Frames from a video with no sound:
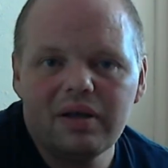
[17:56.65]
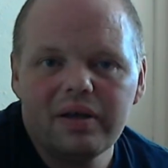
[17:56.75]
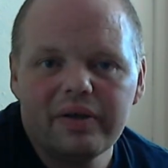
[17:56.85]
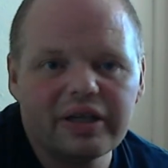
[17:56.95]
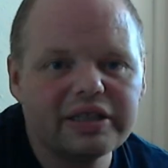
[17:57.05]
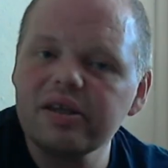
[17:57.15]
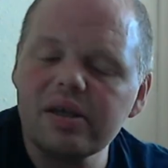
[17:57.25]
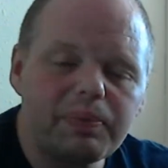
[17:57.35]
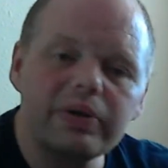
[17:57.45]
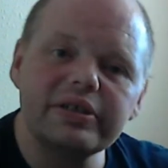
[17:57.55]
This other
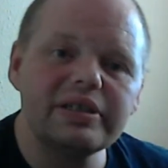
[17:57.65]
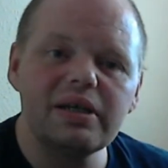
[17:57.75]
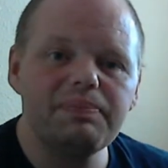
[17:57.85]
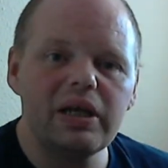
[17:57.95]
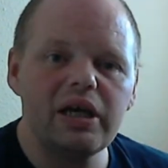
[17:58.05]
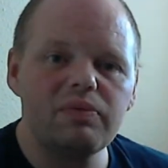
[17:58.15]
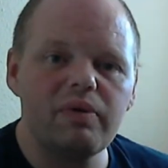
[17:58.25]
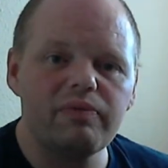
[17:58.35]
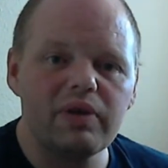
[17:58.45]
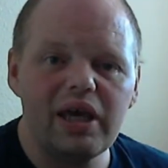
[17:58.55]
person I played with,
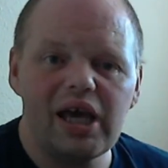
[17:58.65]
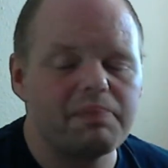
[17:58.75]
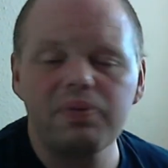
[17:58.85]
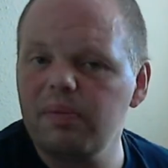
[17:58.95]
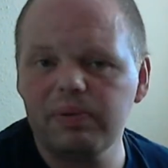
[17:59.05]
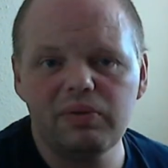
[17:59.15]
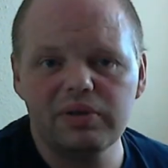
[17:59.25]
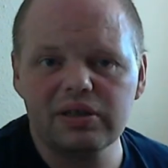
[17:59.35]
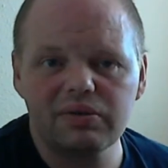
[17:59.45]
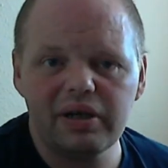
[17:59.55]
probably was a
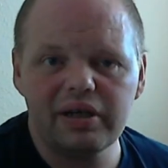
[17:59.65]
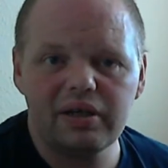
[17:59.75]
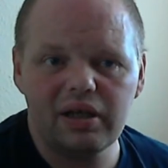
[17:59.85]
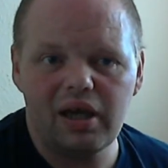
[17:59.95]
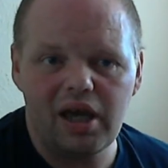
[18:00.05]
great DM.